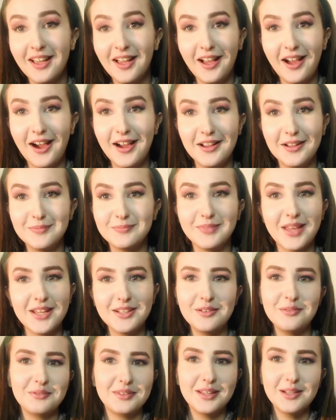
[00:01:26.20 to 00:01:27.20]
I
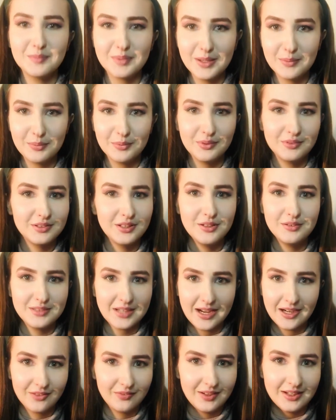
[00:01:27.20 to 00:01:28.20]
don't think people do
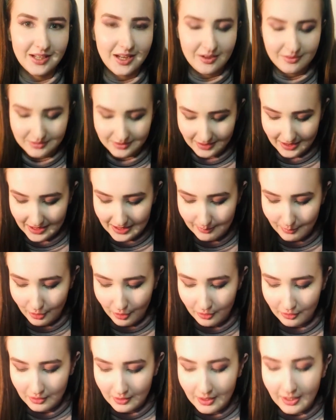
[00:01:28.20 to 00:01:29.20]
tag videos
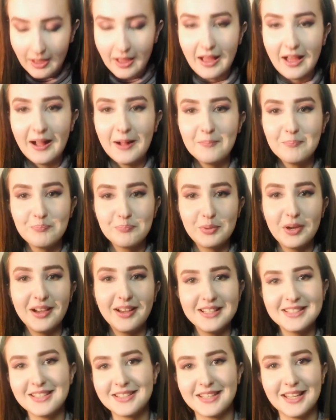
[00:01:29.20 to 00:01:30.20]
anymore, but
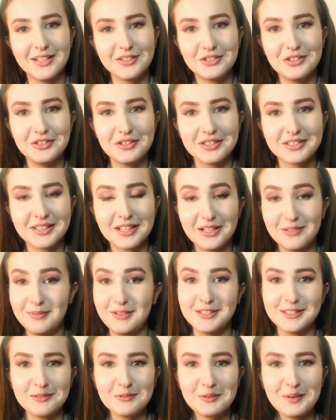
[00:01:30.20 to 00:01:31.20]
it's essentially just going to be
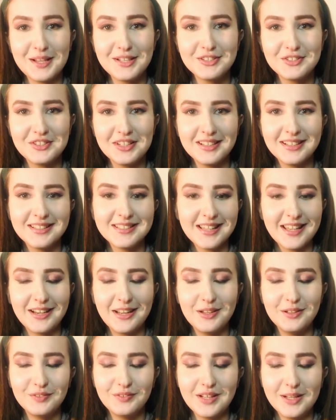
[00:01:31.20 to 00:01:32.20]
some questions, and
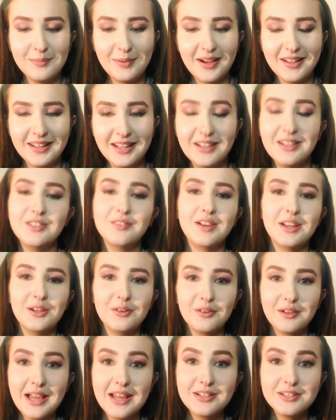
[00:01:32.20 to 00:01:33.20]
hopefully by the end of it
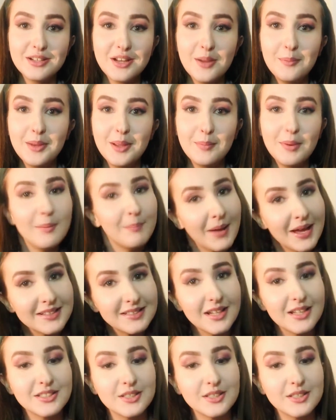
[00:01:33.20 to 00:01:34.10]
you'll get to know me a bit better.